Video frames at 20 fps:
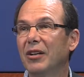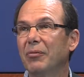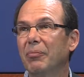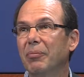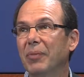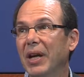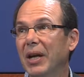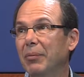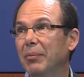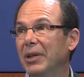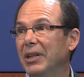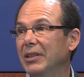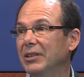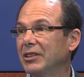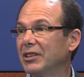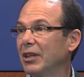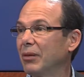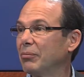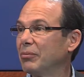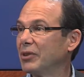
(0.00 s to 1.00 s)
maybe
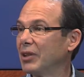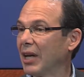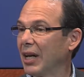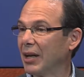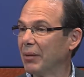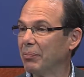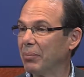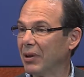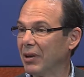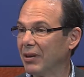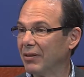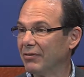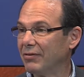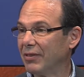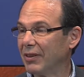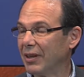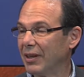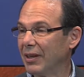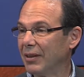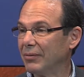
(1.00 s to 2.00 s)
some type
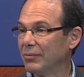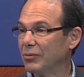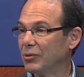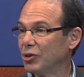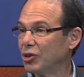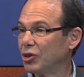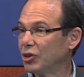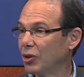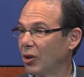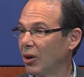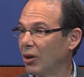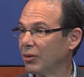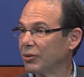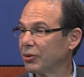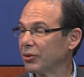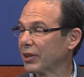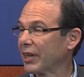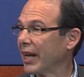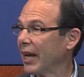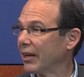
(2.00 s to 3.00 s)
of salt
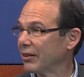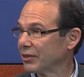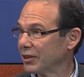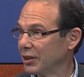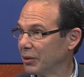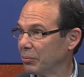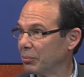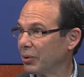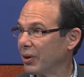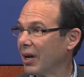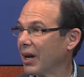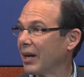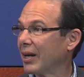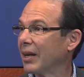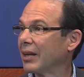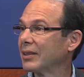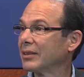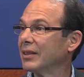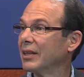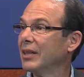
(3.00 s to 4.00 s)
or calcium
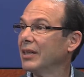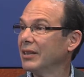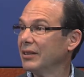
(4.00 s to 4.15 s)
product